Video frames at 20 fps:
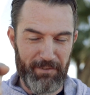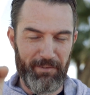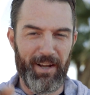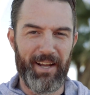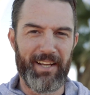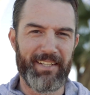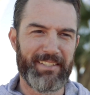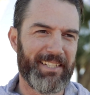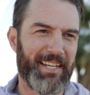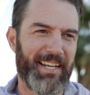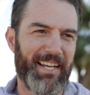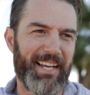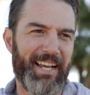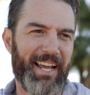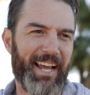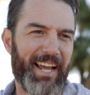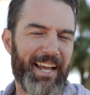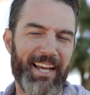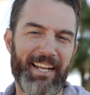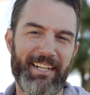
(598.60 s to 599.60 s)
device,
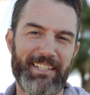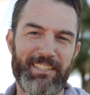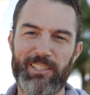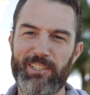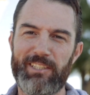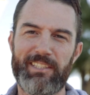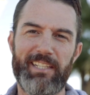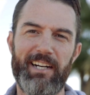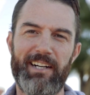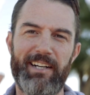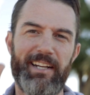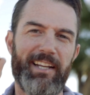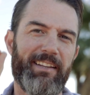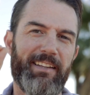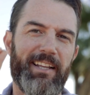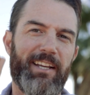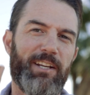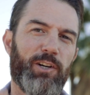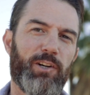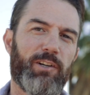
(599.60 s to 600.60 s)
and just set it
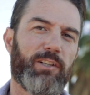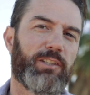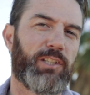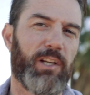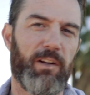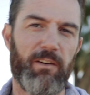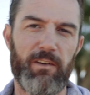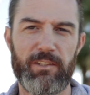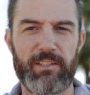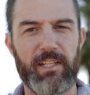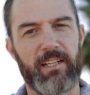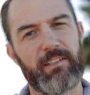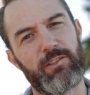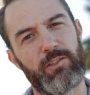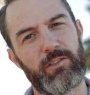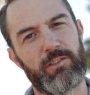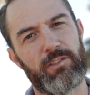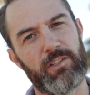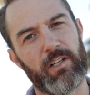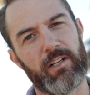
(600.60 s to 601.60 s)
in that your shutter is at,
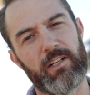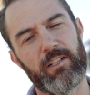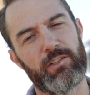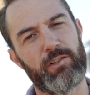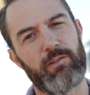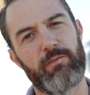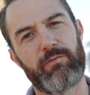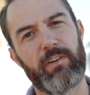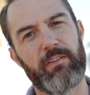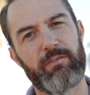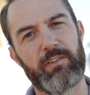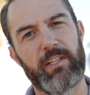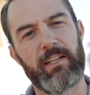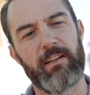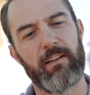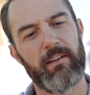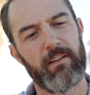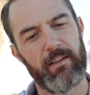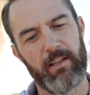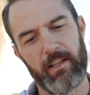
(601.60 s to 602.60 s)
stuck at 250
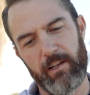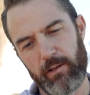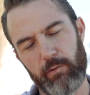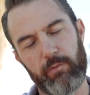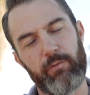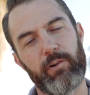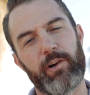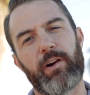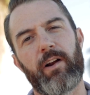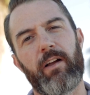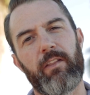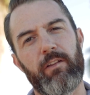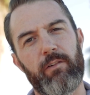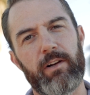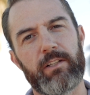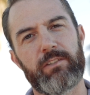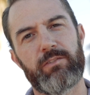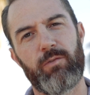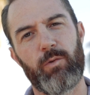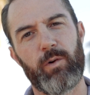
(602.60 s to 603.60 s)
and it'll figure
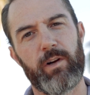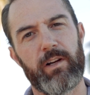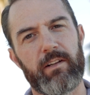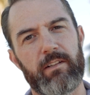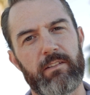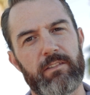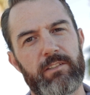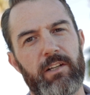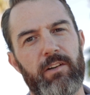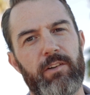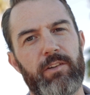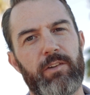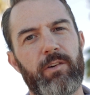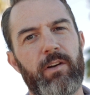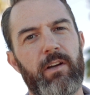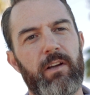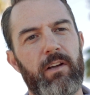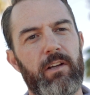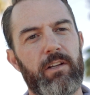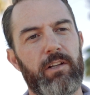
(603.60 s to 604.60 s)
rest for you and tell you,
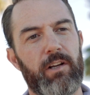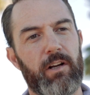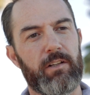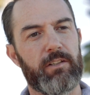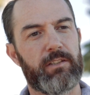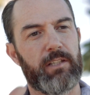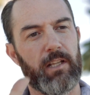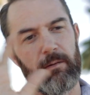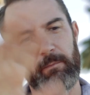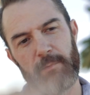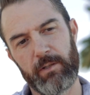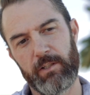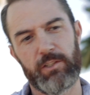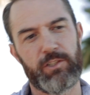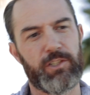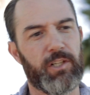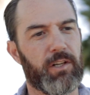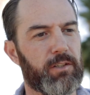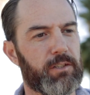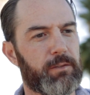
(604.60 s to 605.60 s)
Yeah, tell them your
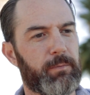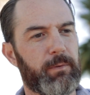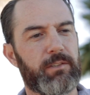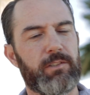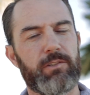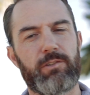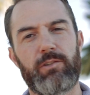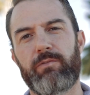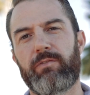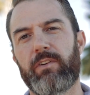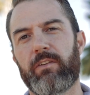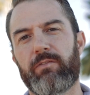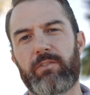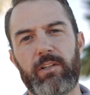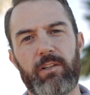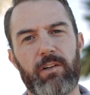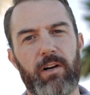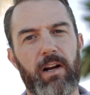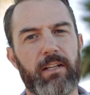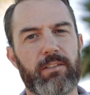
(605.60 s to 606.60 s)
shutter speed's at
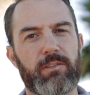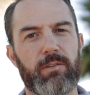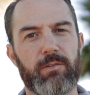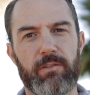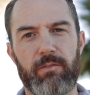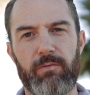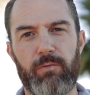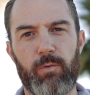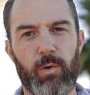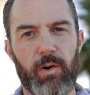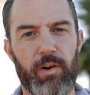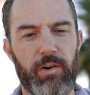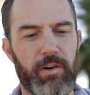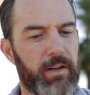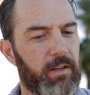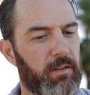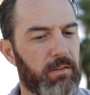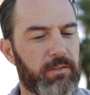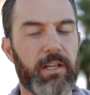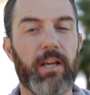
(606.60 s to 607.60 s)
250, your ISO's at
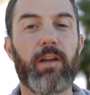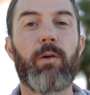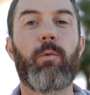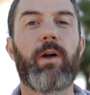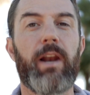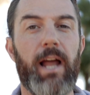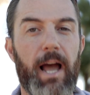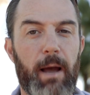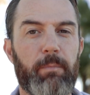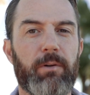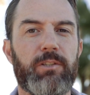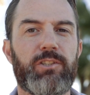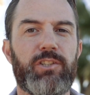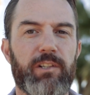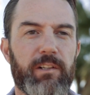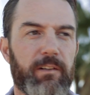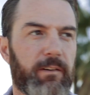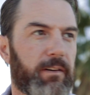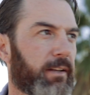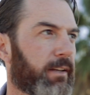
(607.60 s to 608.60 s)
400, it'll tell you what
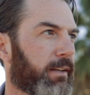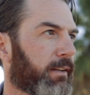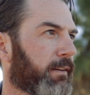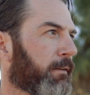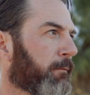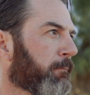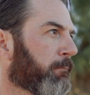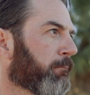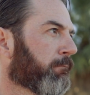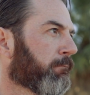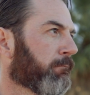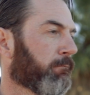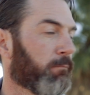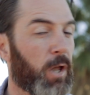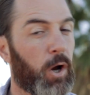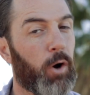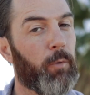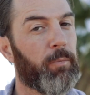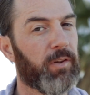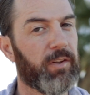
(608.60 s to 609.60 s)
aperture you need.
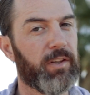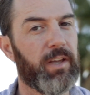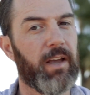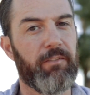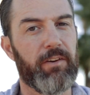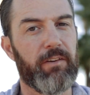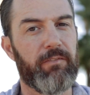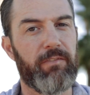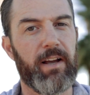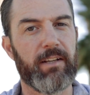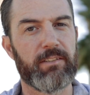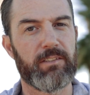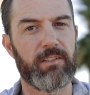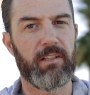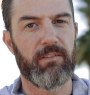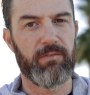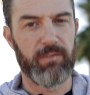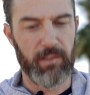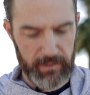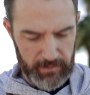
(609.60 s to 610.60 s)
Hopefully you have a fast
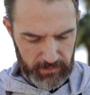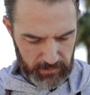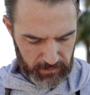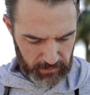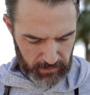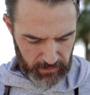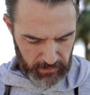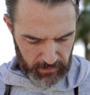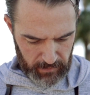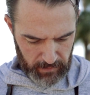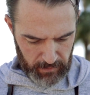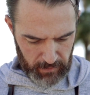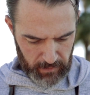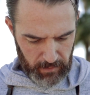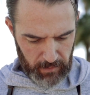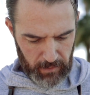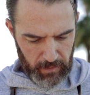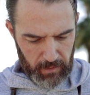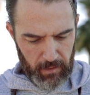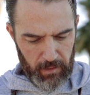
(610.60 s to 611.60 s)
enough lens.
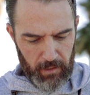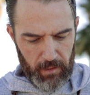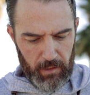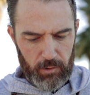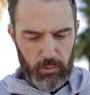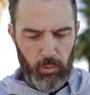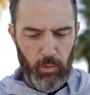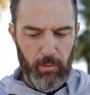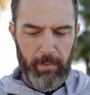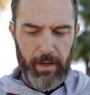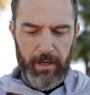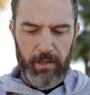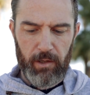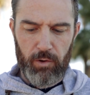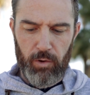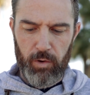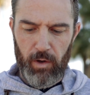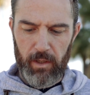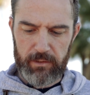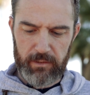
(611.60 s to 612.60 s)
Going back
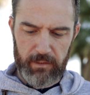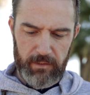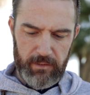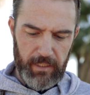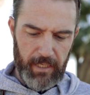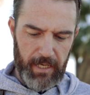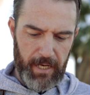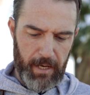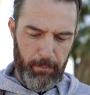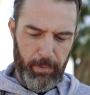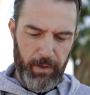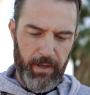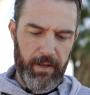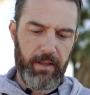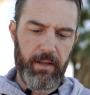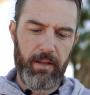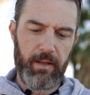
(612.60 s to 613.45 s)
across the top,